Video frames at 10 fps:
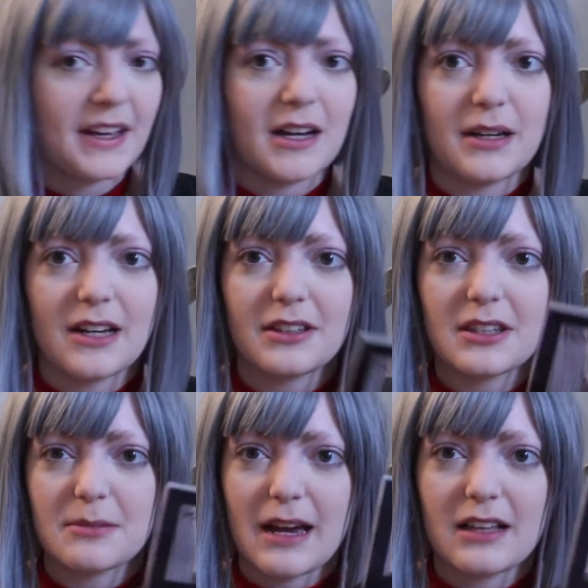I have like
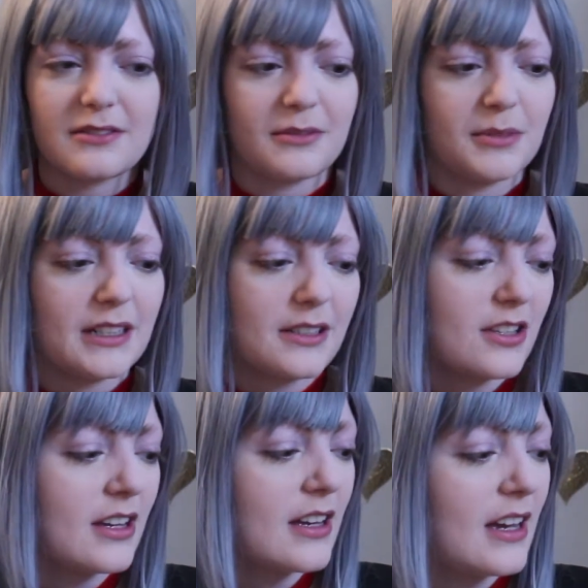this palette from
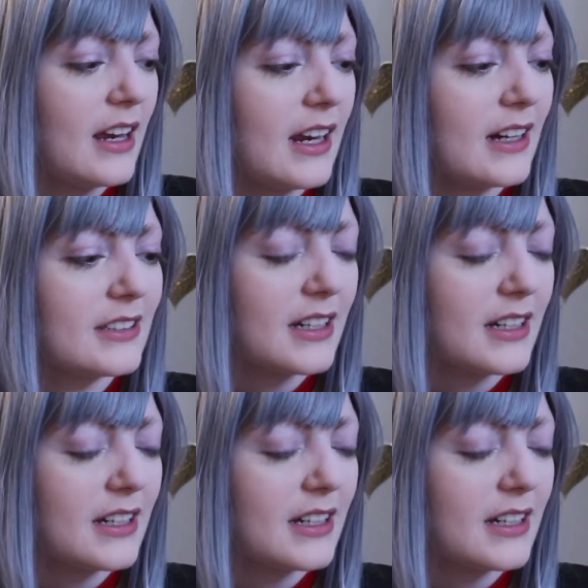NYX, and